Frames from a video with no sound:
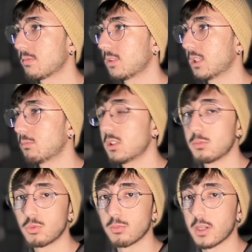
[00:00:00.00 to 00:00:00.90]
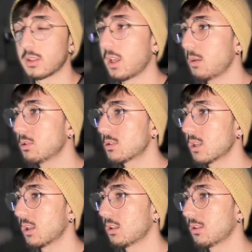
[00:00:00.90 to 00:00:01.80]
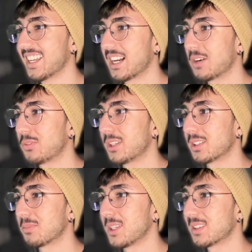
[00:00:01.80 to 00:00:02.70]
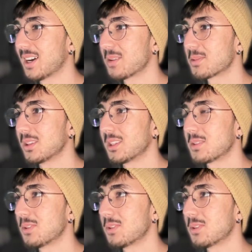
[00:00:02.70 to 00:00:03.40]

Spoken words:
Let me remove my tables again. I've done it many times in this